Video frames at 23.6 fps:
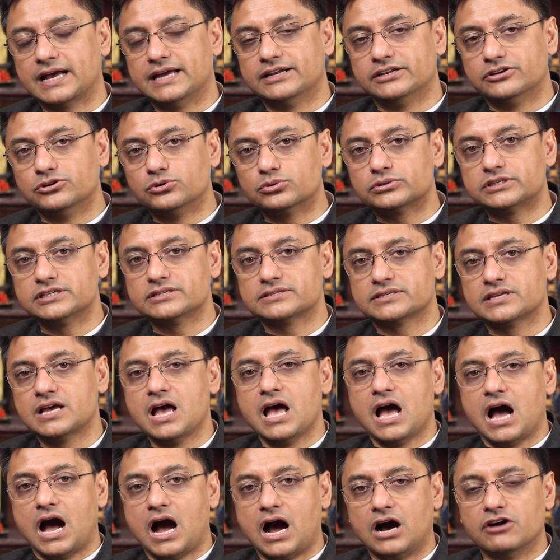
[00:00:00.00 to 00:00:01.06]
and notice
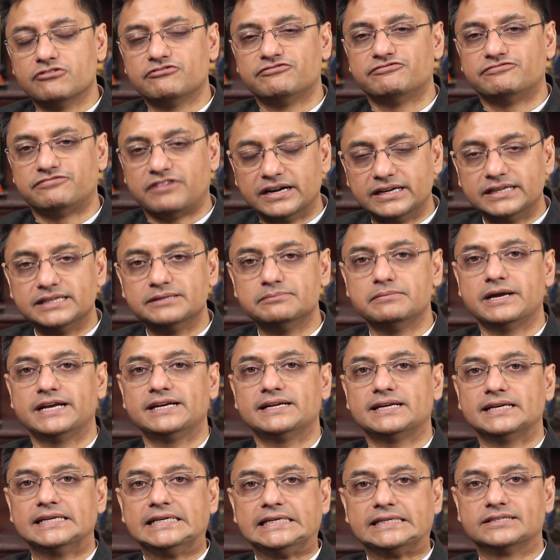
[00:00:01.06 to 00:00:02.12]
how
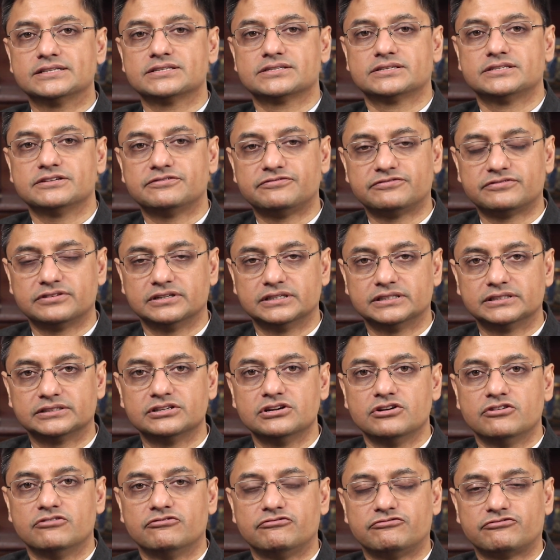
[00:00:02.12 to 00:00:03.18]
fundamentally it is different
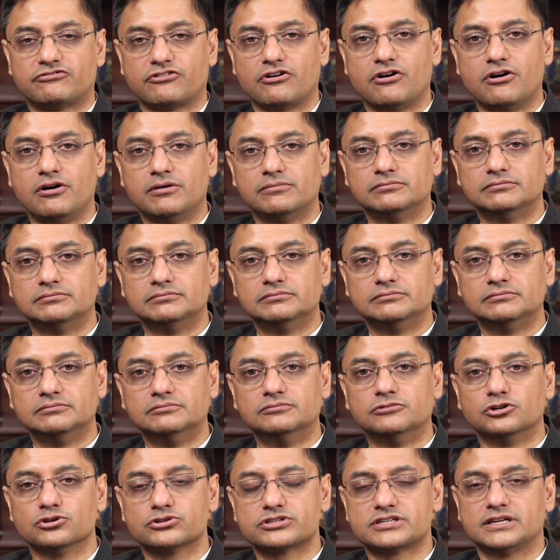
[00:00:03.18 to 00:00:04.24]
from
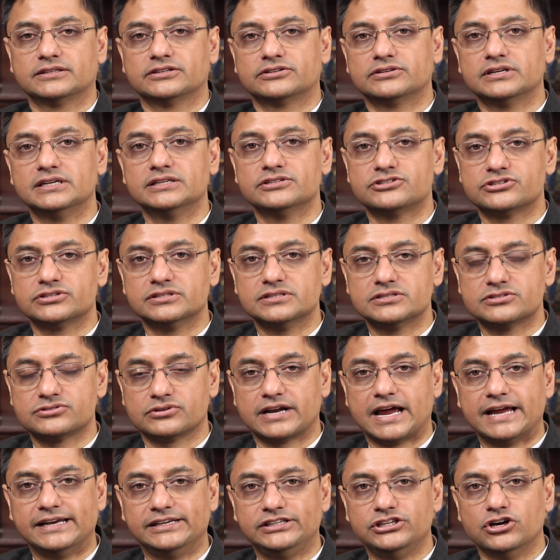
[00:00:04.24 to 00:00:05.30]
most other religions
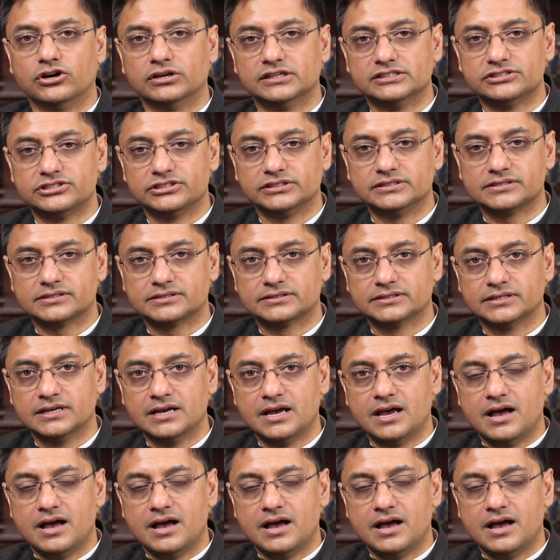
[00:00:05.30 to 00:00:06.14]
or ideologies.